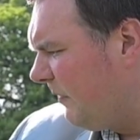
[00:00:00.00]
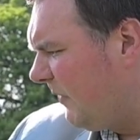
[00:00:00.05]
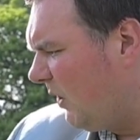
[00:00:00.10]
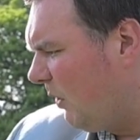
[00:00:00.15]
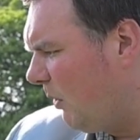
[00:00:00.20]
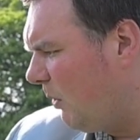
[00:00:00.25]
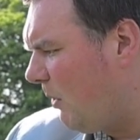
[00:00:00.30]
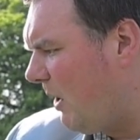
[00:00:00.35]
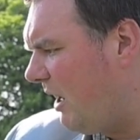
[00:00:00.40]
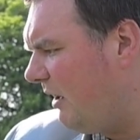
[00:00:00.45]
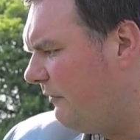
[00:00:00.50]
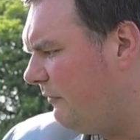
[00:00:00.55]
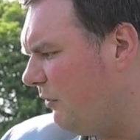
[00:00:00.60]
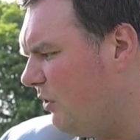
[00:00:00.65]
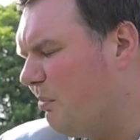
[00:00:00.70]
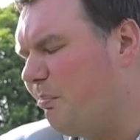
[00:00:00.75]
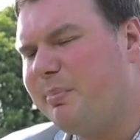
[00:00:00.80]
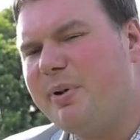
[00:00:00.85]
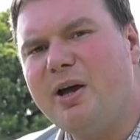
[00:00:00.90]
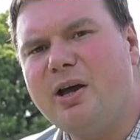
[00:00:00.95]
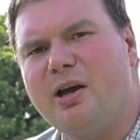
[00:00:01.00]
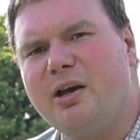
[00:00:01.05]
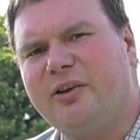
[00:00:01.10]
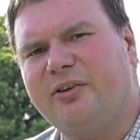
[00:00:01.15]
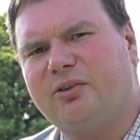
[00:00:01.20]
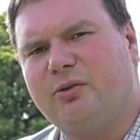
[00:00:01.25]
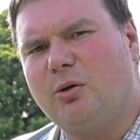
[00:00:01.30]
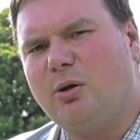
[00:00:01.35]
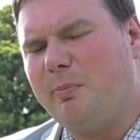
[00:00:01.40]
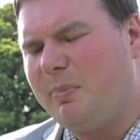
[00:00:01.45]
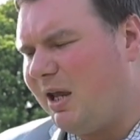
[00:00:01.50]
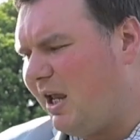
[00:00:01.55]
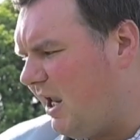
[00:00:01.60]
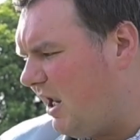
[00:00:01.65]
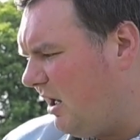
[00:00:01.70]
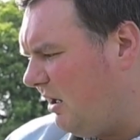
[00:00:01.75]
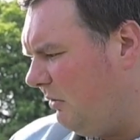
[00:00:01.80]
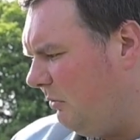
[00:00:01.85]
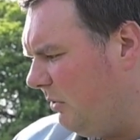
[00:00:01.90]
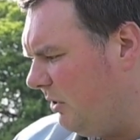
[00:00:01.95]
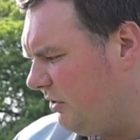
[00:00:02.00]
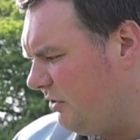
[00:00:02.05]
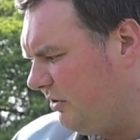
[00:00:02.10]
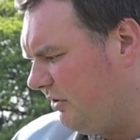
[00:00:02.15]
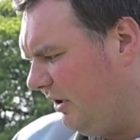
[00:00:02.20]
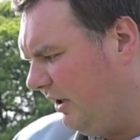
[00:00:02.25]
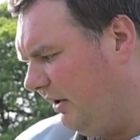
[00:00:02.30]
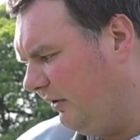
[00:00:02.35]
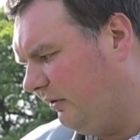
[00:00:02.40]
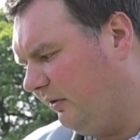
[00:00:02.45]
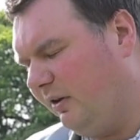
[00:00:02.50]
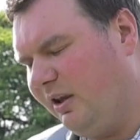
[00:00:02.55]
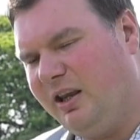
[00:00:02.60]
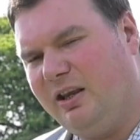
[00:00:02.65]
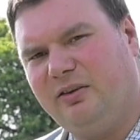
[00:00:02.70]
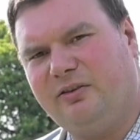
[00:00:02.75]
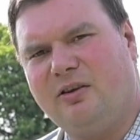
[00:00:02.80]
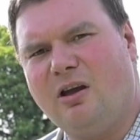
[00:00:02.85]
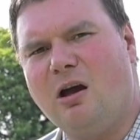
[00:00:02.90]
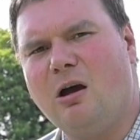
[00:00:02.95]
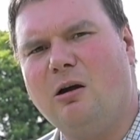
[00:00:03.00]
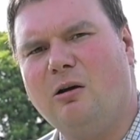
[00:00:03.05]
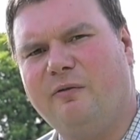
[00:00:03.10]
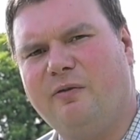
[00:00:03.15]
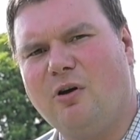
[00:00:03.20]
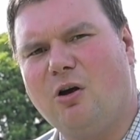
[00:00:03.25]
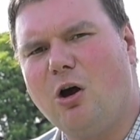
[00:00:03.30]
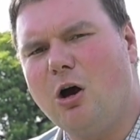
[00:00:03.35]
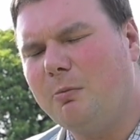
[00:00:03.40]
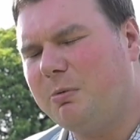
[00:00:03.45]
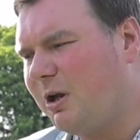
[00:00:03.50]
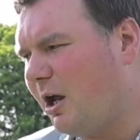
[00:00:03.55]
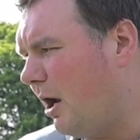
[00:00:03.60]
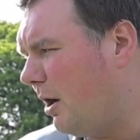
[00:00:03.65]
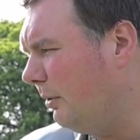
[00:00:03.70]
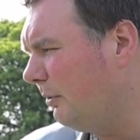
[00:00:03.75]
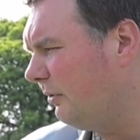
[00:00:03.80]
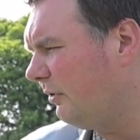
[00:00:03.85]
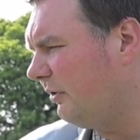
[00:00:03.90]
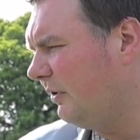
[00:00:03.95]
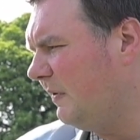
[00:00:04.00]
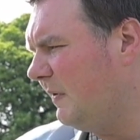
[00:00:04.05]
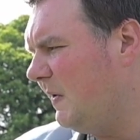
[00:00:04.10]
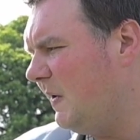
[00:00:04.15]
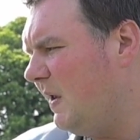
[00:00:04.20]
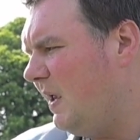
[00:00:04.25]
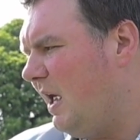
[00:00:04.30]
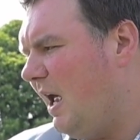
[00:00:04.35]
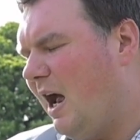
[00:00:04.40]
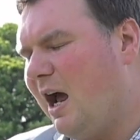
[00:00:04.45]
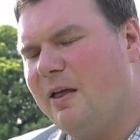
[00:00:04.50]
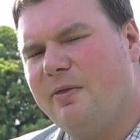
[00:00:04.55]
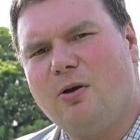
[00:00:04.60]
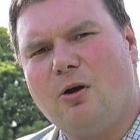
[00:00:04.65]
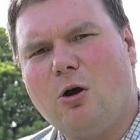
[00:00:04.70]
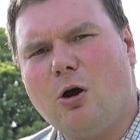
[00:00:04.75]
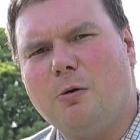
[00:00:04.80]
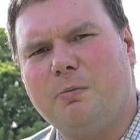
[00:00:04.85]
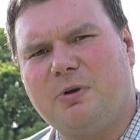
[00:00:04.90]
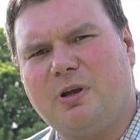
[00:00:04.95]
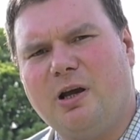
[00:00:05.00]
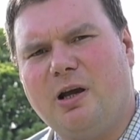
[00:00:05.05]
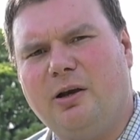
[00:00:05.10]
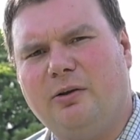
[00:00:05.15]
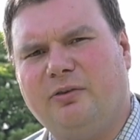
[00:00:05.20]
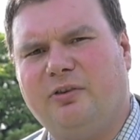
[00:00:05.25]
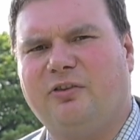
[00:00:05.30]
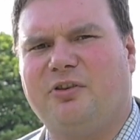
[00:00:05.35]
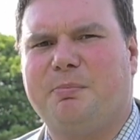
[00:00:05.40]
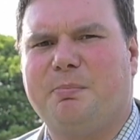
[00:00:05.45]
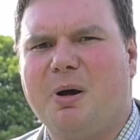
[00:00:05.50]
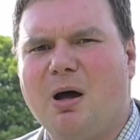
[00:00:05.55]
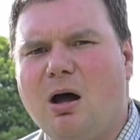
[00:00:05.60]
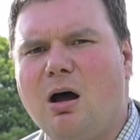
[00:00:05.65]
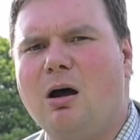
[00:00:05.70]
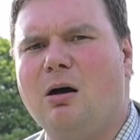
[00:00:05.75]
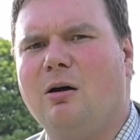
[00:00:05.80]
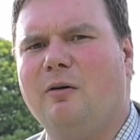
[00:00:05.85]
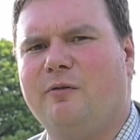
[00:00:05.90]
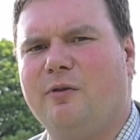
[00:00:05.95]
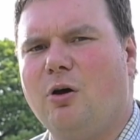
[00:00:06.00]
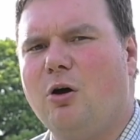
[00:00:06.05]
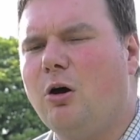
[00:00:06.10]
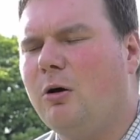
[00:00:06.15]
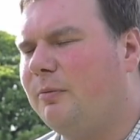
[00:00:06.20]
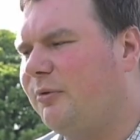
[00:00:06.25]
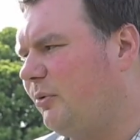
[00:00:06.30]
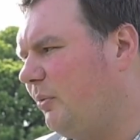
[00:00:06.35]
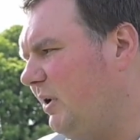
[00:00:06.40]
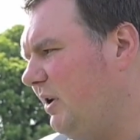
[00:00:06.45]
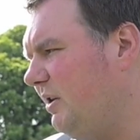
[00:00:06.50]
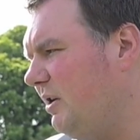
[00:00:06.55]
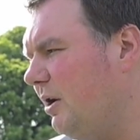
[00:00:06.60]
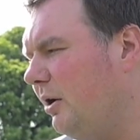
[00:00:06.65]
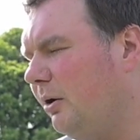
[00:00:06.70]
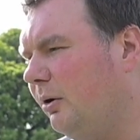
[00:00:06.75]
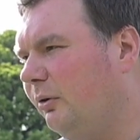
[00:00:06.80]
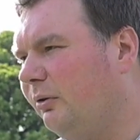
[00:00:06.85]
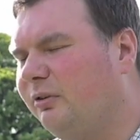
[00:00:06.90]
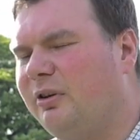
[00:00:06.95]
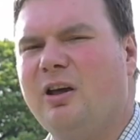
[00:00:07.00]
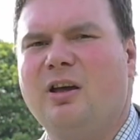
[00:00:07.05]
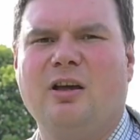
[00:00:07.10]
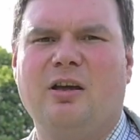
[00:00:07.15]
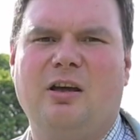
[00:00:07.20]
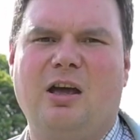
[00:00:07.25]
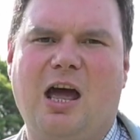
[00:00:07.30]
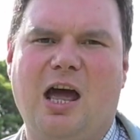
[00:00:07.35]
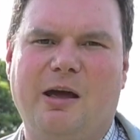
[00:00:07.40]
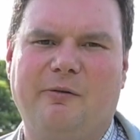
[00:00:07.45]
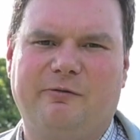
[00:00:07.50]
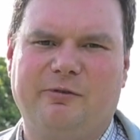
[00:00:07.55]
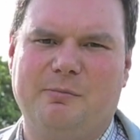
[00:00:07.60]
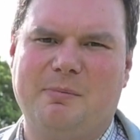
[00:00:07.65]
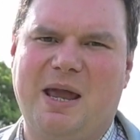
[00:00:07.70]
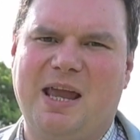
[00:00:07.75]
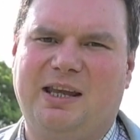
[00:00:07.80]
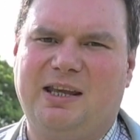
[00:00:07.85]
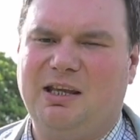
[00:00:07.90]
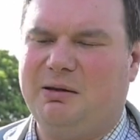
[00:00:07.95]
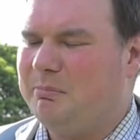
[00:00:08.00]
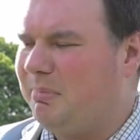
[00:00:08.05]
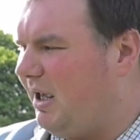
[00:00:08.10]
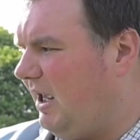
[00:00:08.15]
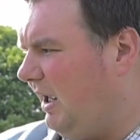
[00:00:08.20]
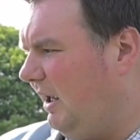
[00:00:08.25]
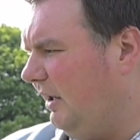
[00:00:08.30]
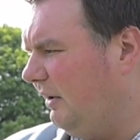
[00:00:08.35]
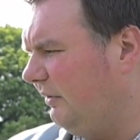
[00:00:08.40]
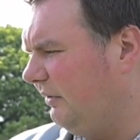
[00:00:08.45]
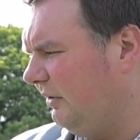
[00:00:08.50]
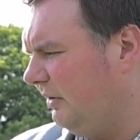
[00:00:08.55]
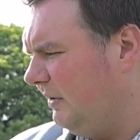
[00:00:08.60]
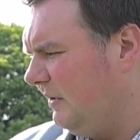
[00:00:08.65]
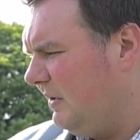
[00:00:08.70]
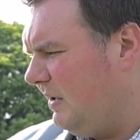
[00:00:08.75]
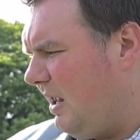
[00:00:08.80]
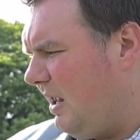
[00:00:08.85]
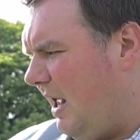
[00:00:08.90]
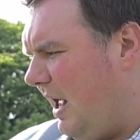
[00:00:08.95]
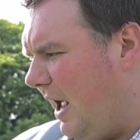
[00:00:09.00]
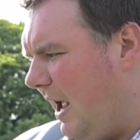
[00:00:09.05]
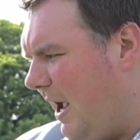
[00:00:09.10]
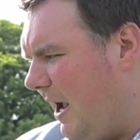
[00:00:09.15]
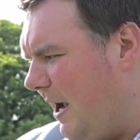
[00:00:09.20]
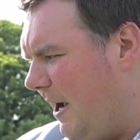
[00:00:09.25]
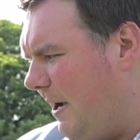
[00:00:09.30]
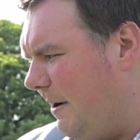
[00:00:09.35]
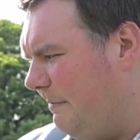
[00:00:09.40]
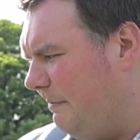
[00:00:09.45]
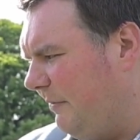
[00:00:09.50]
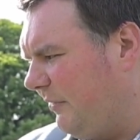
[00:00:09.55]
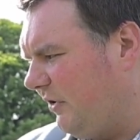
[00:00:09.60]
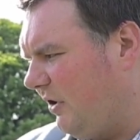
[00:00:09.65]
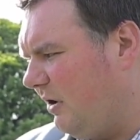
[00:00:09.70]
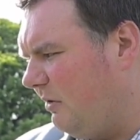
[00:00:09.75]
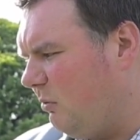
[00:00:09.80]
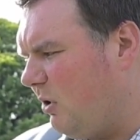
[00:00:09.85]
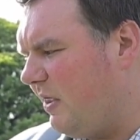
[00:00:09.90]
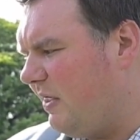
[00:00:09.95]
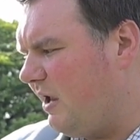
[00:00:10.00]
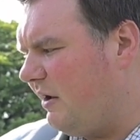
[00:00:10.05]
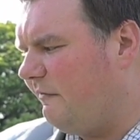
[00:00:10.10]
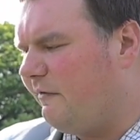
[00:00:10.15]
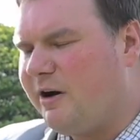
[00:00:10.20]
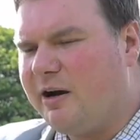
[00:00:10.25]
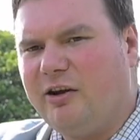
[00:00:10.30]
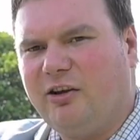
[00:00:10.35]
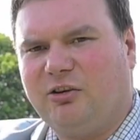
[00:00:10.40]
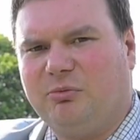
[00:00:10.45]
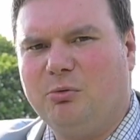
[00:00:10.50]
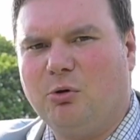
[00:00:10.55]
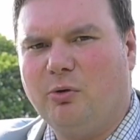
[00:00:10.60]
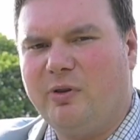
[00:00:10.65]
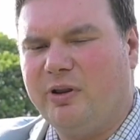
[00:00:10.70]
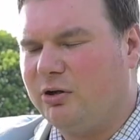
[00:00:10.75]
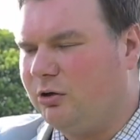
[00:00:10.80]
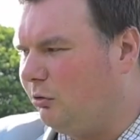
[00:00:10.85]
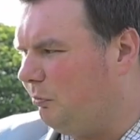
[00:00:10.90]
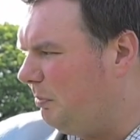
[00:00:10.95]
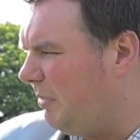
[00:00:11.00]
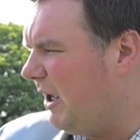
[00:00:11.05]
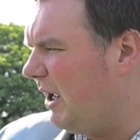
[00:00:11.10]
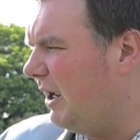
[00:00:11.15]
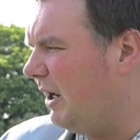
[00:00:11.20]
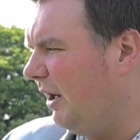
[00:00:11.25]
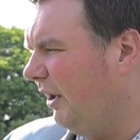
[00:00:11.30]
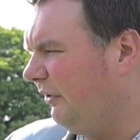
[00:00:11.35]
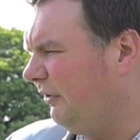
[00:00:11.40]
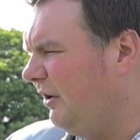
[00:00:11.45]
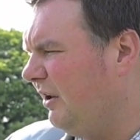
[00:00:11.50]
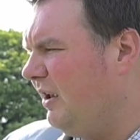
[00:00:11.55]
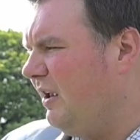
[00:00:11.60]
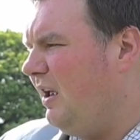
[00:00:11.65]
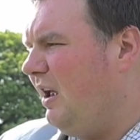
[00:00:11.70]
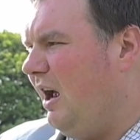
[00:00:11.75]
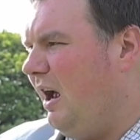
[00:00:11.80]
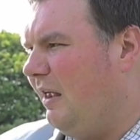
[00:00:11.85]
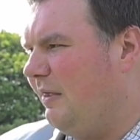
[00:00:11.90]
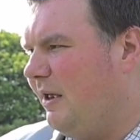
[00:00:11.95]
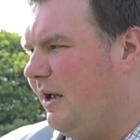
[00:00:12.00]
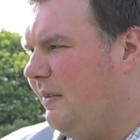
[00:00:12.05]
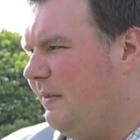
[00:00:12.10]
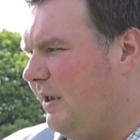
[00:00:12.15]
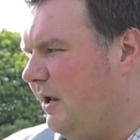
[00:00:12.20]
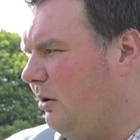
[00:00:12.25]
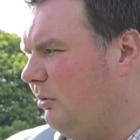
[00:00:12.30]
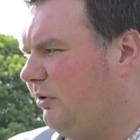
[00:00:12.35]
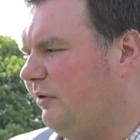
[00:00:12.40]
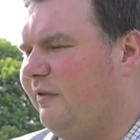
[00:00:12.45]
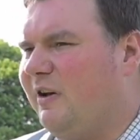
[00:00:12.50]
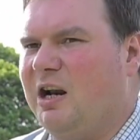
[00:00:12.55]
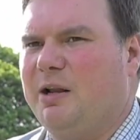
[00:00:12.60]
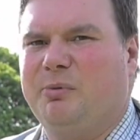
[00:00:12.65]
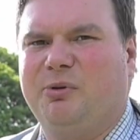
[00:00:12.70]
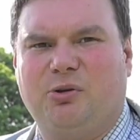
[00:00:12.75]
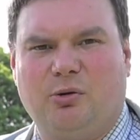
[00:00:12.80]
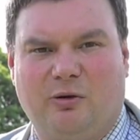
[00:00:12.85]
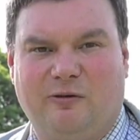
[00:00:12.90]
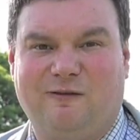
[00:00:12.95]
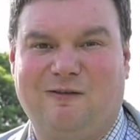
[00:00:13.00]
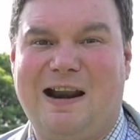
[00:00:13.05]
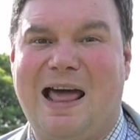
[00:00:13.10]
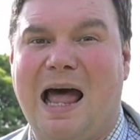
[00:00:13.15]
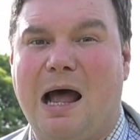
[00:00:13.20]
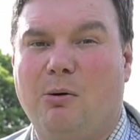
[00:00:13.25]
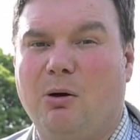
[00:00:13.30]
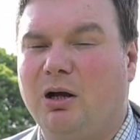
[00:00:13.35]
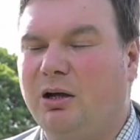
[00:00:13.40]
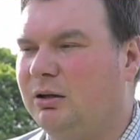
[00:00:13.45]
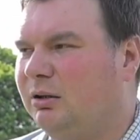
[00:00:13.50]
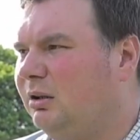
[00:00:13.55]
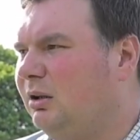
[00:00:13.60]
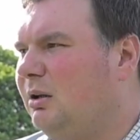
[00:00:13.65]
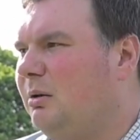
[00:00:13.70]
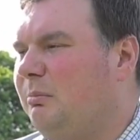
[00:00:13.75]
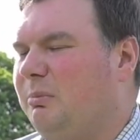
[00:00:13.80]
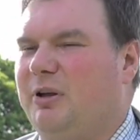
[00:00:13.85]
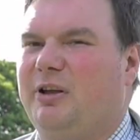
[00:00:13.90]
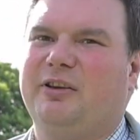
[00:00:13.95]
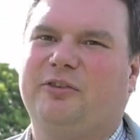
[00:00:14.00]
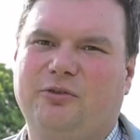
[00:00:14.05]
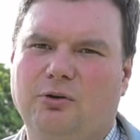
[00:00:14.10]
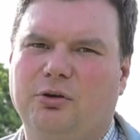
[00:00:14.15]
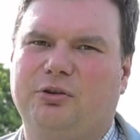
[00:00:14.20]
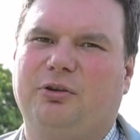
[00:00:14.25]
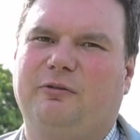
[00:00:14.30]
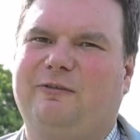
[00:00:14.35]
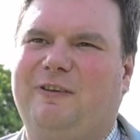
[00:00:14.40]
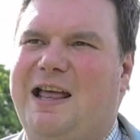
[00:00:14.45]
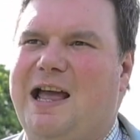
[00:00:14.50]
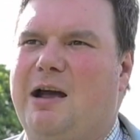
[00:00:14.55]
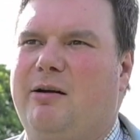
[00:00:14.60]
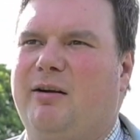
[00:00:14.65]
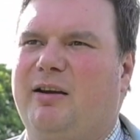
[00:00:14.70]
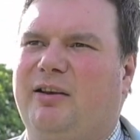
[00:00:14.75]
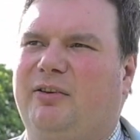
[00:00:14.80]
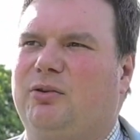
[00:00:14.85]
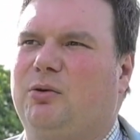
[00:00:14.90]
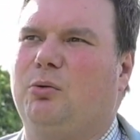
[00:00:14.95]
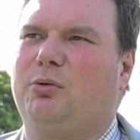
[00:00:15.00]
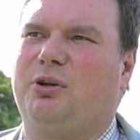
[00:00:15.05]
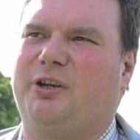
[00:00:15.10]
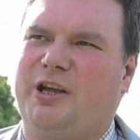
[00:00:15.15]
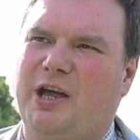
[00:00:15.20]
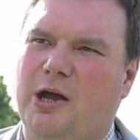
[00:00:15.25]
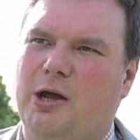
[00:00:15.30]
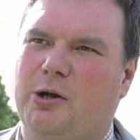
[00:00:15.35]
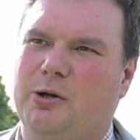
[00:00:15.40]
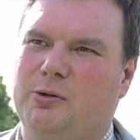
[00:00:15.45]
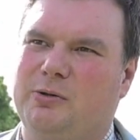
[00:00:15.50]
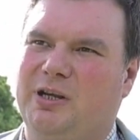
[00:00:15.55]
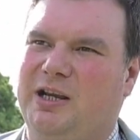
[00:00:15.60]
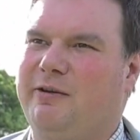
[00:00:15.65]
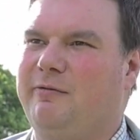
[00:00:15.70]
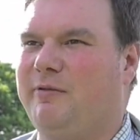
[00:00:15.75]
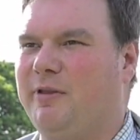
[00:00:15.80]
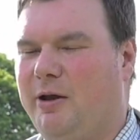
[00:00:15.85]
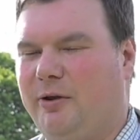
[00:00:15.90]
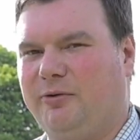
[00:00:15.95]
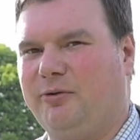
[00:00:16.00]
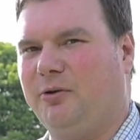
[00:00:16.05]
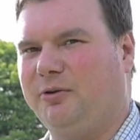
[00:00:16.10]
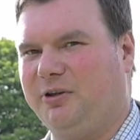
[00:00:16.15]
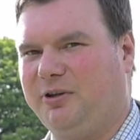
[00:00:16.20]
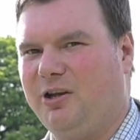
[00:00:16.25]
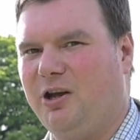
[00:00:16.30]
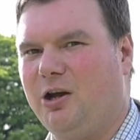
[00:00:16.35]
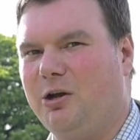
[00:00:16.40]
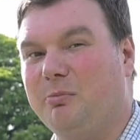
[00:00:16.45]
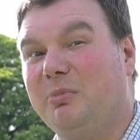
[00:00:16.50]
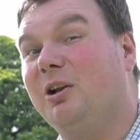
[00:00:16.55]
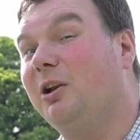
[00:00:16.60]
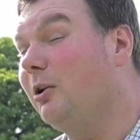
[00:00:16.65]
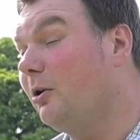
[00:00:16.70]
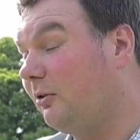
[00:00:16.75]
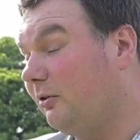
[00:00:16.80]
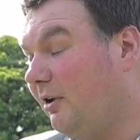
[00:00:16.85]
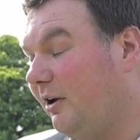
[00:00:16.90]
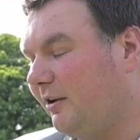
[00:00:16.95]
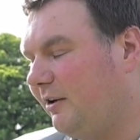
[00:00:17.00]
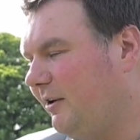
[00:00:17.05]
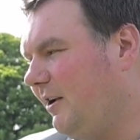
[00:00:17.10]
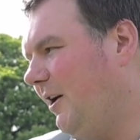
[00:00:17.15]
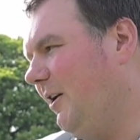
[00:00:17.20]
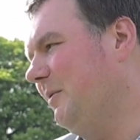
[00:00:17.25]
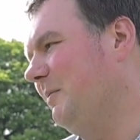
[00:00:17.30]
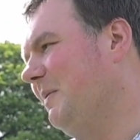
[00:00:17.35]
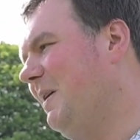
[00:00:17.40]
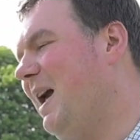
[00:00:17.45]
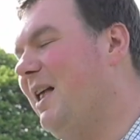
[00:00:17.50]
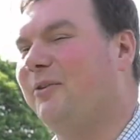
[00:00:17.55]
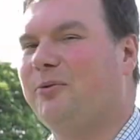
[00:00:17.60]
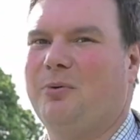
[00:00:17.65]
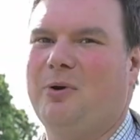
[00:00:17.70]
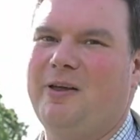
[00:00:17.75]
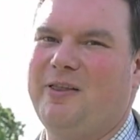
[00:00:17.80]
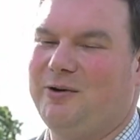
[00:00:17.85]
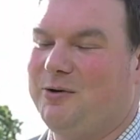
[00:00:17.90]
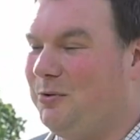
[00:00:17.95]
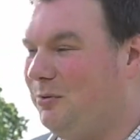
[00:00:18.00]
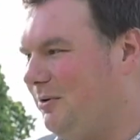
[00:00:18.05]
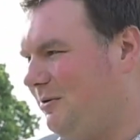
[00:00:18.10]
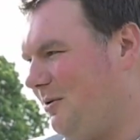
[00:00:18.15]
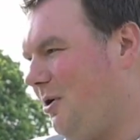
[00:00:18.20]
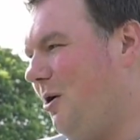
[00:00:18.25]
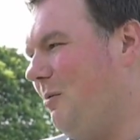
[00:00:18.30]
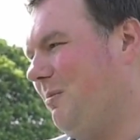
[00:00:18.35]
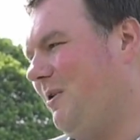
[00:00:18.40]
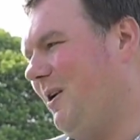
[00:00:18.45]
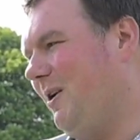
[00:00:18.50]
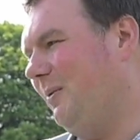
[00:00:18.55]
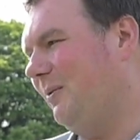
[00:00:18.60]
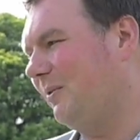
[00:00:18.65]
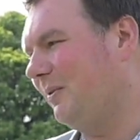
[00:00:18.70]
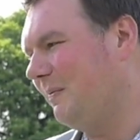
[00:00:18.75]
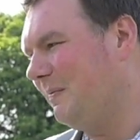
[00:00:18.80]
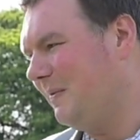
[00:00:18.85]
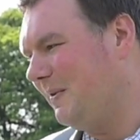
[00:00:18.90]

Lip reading: We're waiting for the burrs to appear, which is the start of the hop cones, and the hop cones is a part of the hops we use for making beers. So when they're very small, they're called burrs, and then they'll develop into a flower. But it's not a flower, it's called a cone, even though it's not a cone, but it looks like a cone, hence why they're called hop cones.